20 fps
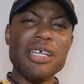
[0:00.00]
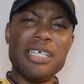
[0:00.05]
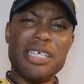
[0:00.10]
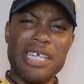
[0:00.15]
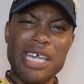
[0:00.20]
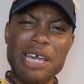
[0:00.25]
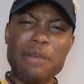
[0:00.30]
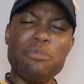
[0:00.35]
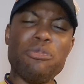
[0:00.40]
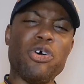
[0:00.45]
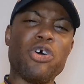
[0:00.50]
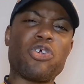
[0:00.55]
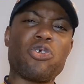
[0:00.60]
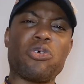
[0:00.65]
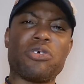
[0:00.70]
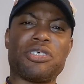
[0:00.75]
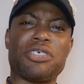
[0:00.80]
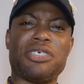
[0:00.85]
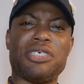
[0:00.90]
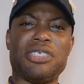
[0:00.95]
Get more
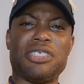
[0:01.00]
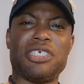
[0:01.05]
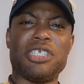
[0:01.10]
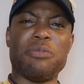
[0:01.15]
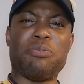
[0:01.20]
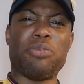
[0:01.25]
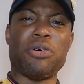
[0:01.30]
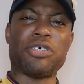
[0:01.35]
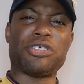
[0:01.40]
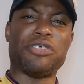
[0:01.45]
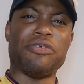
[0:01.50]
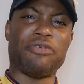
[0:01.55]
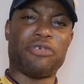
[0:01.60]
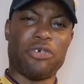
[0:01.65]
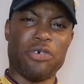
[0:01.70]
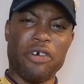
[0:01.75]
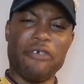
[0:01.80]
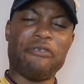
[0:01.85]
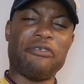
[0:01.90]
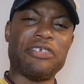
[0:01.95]
crosses into the box. You've
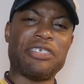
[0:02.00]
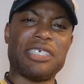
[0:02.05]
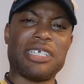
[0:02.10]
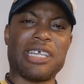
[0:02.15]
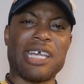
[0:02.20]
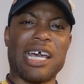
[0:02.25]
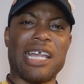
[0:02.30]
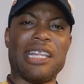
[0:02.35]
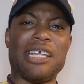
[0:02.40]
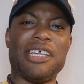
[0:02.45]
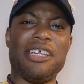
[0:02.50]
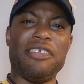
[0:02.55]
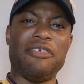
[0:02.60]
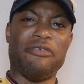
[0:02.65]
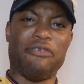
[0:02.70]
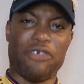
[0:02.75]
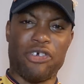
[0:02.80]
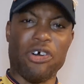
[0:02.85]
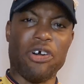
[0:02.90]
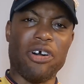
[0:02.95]
got physicality.
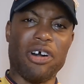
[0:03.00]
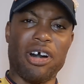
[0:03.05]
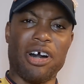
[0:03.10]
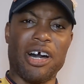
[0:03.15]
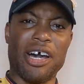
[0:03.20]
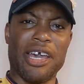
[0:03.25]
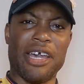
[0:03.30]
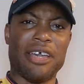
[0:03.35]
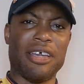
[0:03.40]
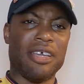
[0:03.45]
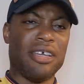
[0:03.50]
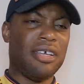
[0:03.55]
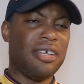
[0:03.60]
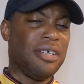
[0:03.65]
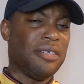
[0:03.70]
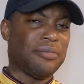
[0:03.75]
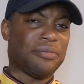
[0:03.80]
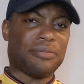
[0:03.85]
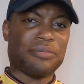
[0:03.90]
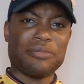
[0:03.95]
You've got height.
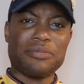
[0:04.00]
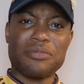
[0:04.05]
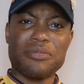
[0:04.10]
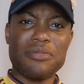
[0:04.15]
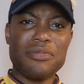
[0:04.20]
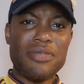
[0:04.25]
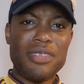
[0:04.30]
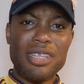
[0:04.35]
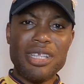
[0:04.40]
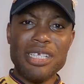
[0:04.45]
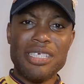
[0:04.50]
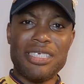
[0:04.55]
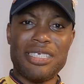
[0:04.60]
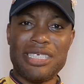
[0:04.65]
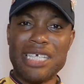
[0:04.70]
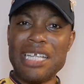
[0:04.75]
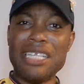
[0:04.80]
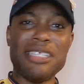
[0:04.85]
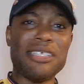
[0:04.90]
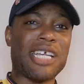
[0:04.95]

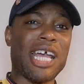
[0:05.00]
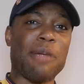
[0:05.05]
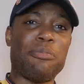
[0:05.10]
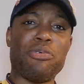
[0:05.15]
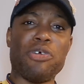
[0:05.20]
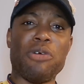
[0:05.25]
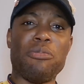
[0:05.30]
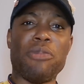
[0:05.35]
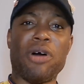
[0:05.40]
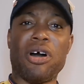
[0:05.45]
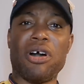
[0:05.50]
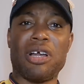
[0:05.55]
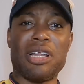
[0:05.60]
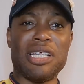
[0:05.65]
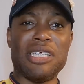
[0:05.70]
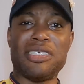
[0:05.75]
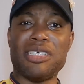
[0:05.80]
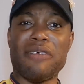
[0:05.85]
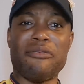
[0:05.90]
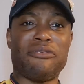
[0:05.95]
Send Gabriel
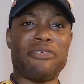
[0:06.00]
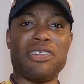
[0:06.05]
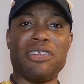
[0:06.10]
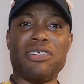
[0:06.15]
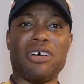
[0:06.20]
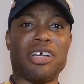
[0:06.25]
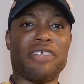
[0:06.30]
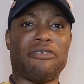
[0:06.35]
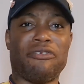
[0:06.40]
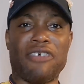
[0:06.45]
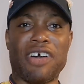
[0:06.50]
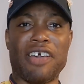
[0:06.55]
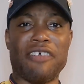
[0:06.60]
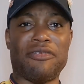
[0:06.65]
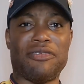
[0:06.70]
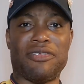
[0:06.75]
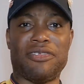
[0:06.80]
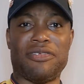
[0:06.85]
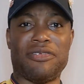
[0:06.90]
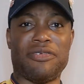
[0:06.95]
Margulies up for the last
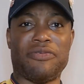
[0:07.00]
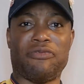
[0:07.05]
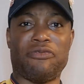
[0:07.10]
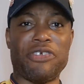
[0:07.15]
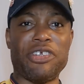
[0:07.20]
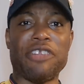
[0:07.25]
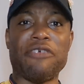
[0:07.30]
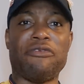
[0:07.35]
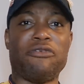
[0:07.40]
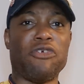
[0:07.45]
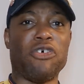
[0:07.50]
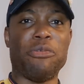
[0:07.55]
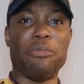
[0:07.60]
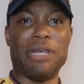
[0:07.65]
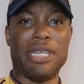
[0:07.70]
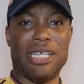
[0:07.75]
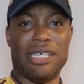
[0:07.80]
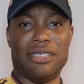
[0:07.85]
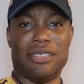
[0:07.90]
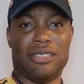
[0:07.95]
3 to 4
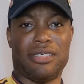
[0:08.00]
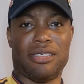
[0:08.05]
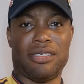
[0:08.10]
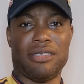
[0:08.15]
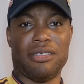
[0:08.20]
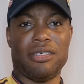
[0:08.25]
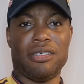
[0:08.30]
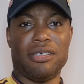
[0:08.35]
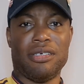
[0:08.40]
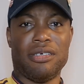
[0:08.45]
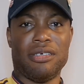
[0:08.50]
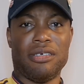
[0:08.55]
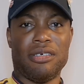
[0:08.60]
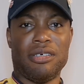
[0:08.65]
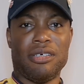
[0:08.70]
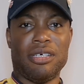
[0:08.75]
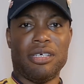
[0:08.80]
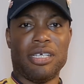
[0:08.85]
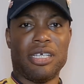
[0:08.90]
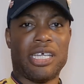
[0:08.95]
minutes.
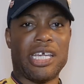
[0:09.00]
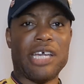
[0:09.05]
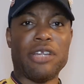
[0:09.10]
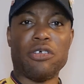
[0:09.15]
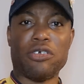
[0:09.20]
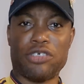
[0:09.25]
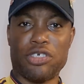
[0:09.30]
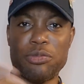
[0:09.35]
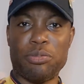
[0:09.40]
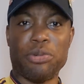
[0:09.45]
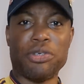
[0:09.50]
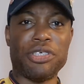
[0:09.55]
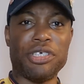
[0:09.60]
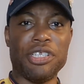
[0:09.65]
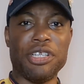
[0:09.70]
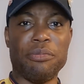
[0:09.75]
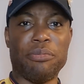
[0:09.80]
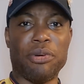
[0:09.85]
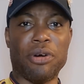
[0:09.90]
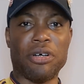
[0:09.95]
Get an extra body
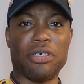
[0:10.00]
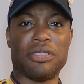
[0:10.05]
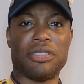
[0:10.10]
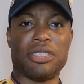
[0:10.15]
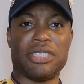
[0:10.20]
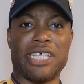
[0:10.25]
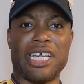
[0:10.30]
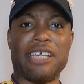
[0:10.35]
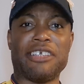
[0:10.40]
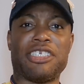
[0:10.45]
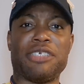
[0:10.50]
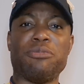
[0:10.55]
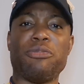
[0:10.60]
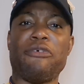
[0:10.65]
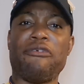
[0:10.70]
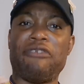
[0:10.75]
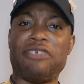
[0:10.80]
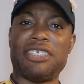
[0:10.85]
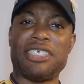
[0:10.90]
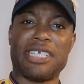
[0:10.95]
in the box. Get some
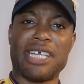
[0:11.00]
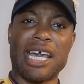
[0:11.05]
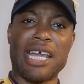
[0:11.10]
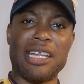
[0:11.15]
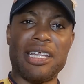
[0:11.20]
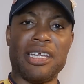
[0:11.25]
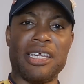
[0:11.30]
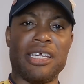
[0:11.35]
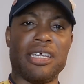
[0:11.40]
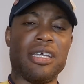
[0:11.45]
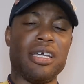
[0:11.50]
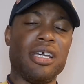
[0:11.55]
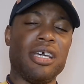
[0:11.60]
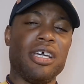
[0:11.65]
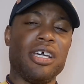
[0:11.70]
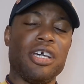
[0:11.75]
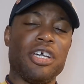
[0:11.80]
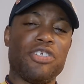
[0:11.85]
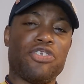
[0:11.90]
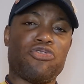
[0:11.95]
more physicality.
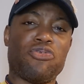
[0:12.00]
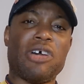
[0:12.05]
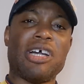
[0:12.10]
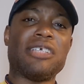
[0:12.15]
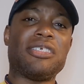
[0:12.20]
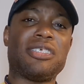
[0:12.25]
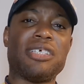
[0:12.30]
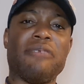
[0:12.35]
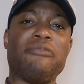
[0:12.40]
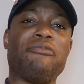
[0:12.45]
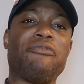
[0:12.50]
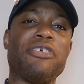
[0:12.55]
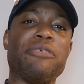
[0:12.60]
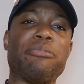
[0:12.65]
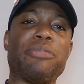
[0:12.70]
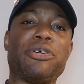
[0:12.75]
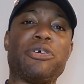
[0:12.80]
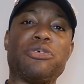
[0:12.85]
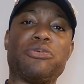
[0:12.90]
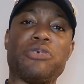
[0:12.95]
Try something
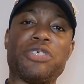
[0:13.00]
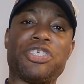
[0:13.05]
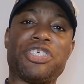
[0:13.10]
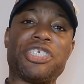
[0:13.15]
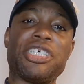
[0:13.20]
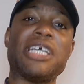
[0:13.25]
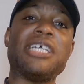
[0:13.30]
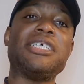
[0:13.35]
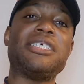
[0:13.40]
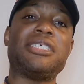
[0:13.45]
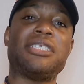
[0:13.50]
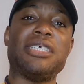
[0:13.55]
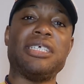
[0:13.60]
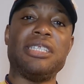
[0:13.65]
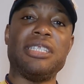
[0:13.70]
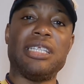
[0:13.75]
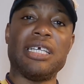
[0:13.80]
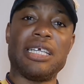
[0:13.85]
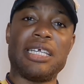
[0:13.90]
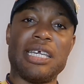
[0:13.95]
because we're
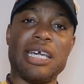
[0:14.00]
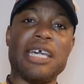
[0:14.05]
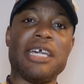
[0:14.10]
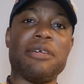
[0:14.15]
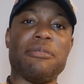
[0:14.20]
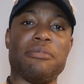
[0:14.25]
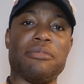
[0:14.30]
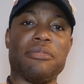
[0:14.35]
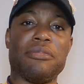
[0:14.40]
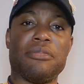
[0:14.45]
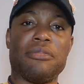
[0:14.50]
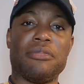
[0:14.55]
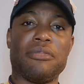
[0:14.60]
chasing the game.